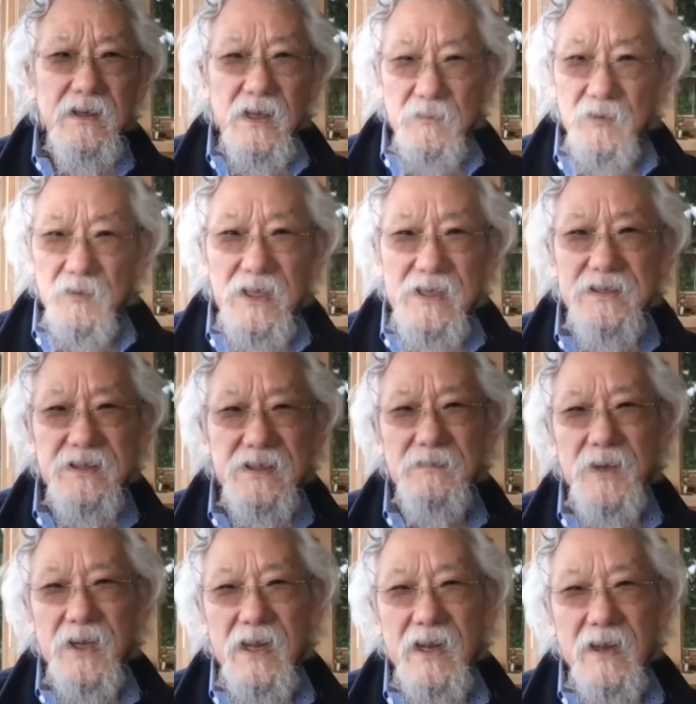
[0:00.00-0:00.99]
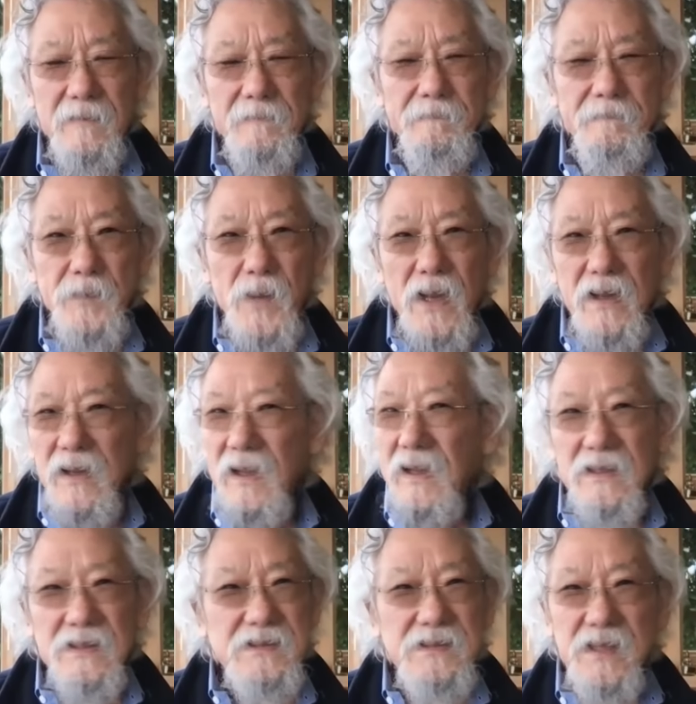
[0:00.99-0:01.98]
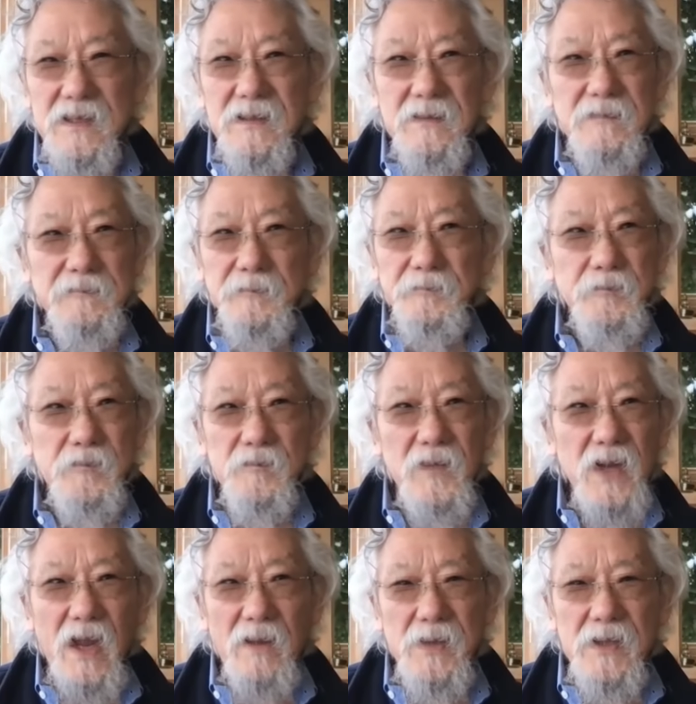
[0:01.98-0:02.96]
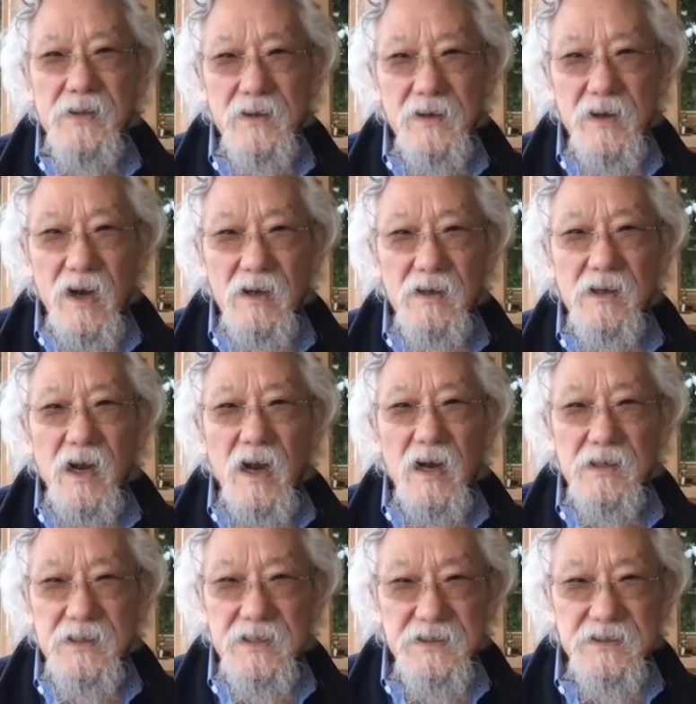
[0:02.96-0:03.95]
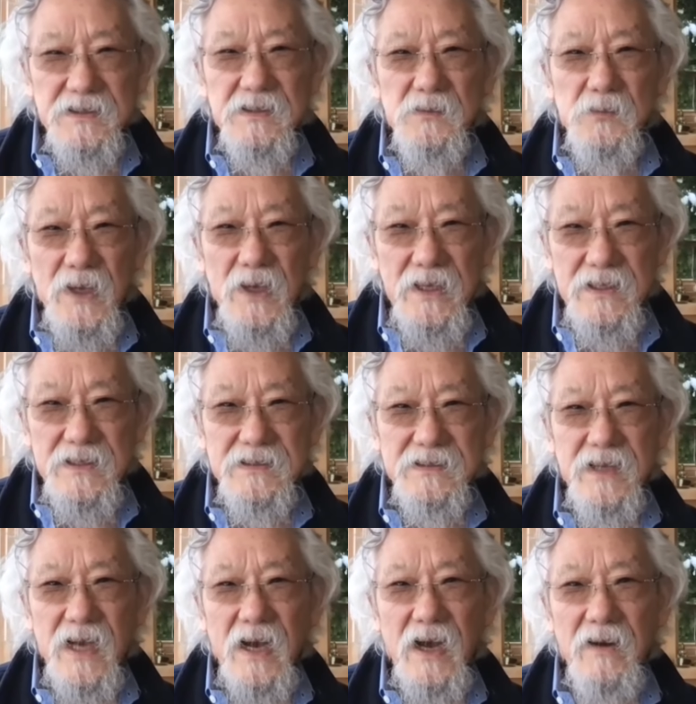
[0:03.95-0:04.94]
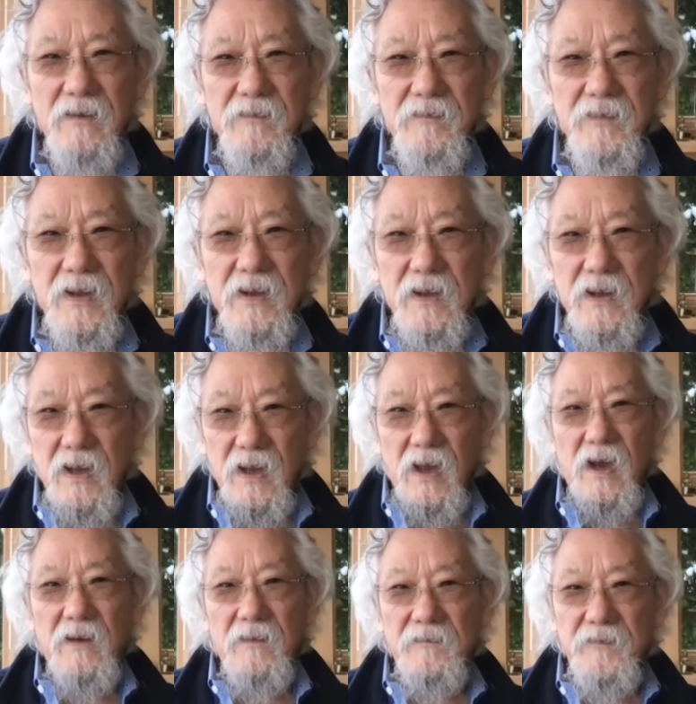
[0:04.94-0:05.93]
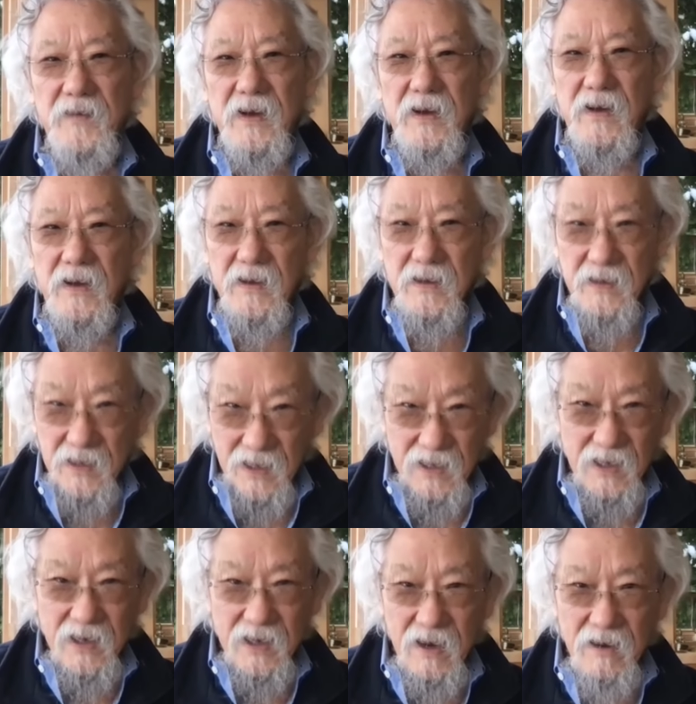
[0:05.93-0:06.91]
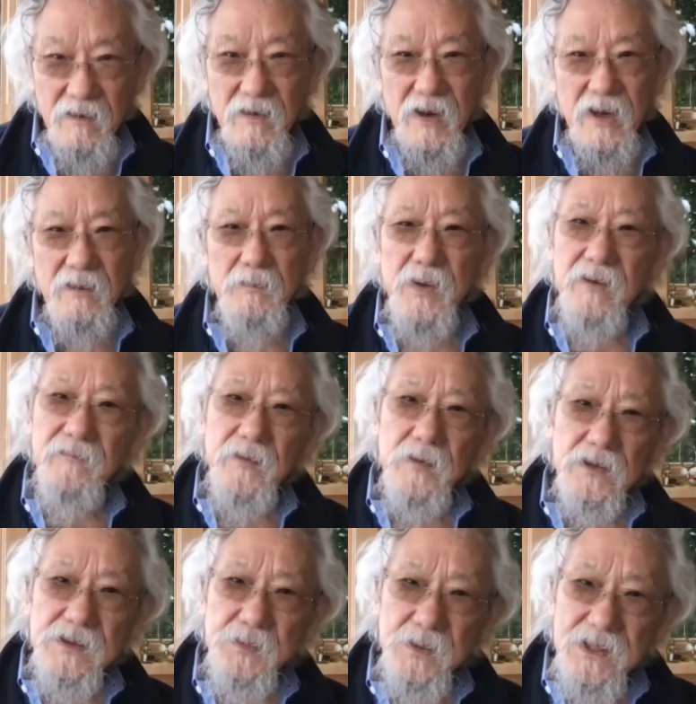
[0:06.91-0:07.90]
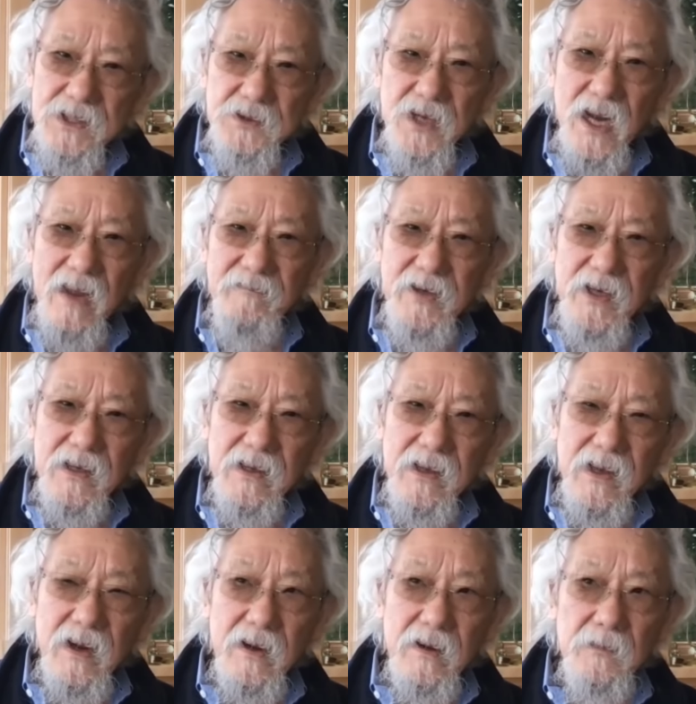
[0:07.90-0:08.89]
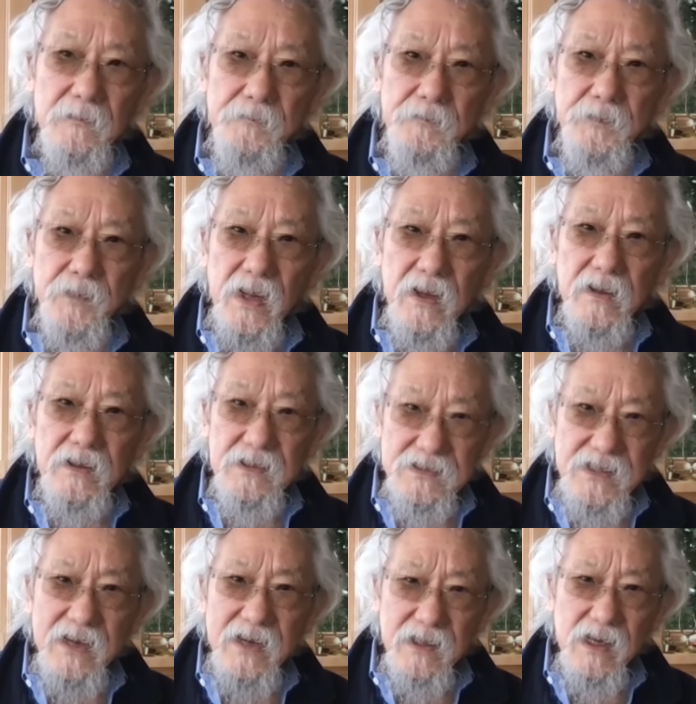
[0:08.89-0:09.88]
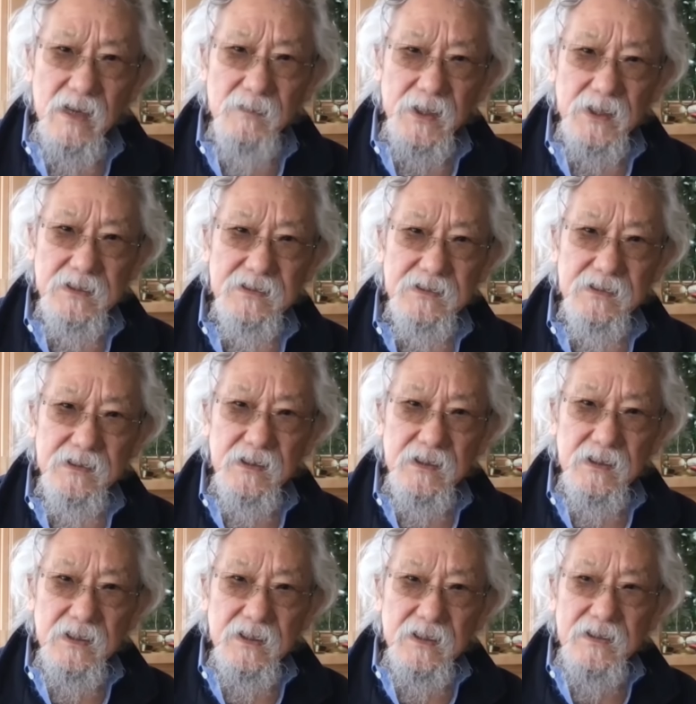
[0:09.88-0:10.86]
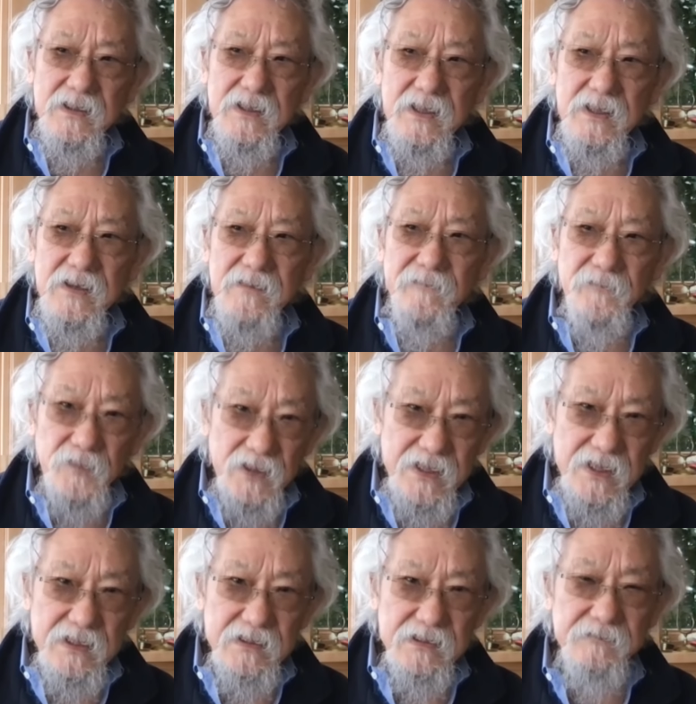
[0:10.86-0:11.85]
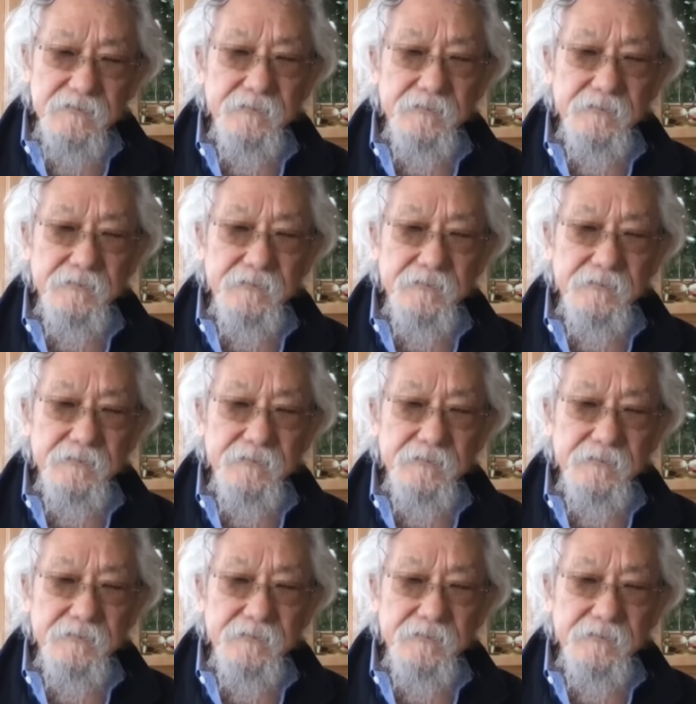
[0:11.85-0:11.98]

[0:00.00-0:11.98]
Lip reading: release them again. It's, I mean, there are artisanal ways of getting herring, but of course what's driving it now is economics. The fleet